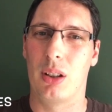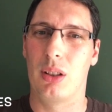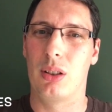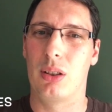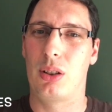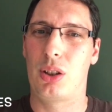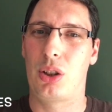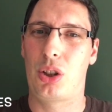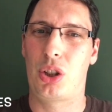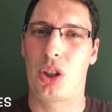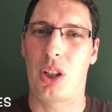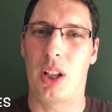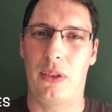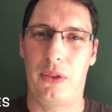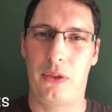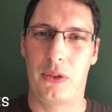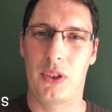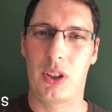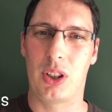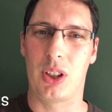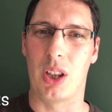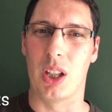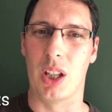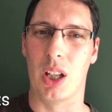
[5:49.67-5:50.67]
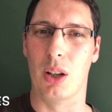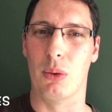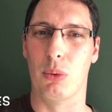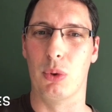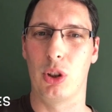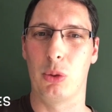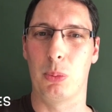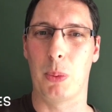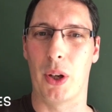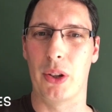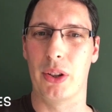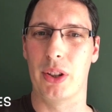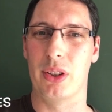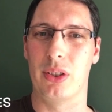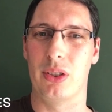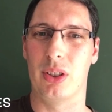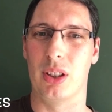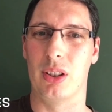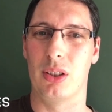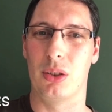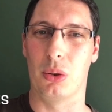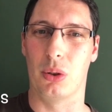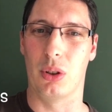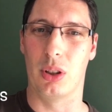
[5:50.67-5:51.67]
shift the respondents
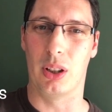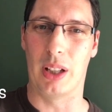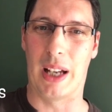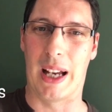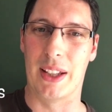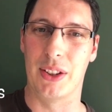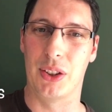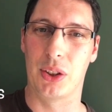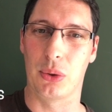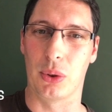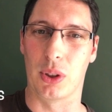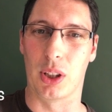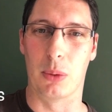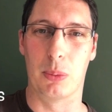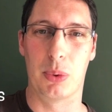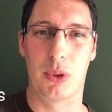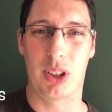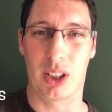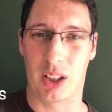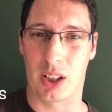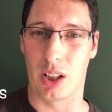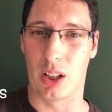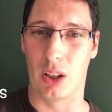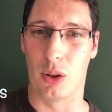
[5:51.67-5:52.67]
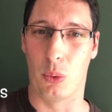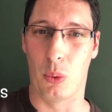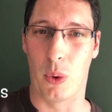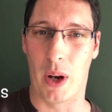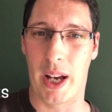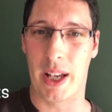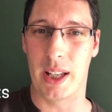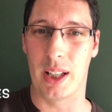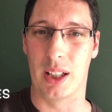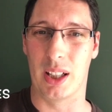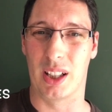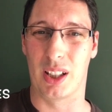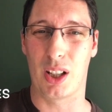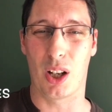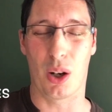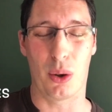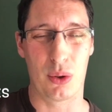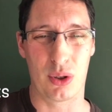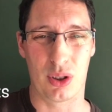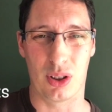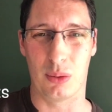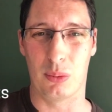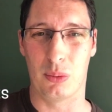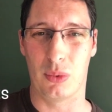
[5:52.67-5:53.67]
into answering a particular way and
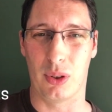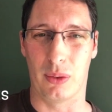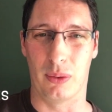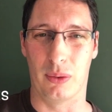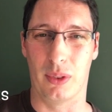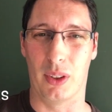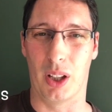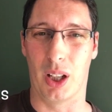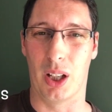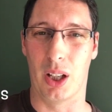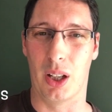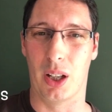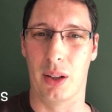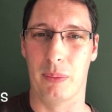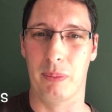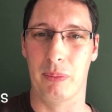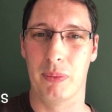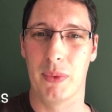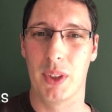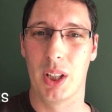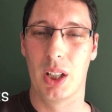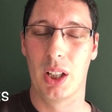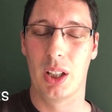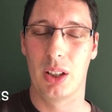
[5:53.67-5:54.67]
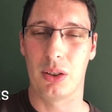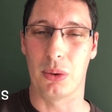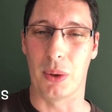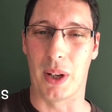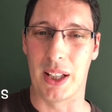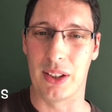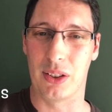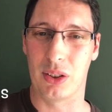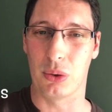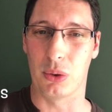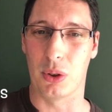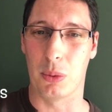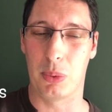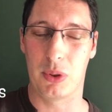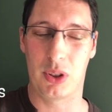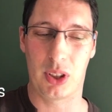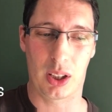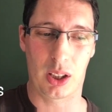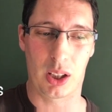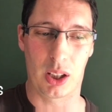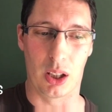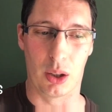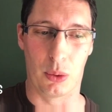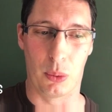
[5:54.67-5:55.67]
encouraging them to answer in a
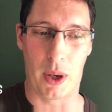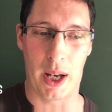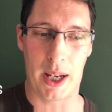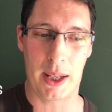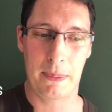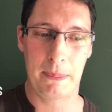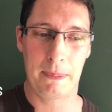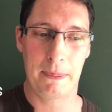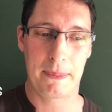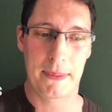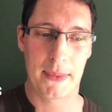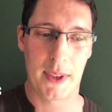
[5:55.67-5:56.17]
particular way.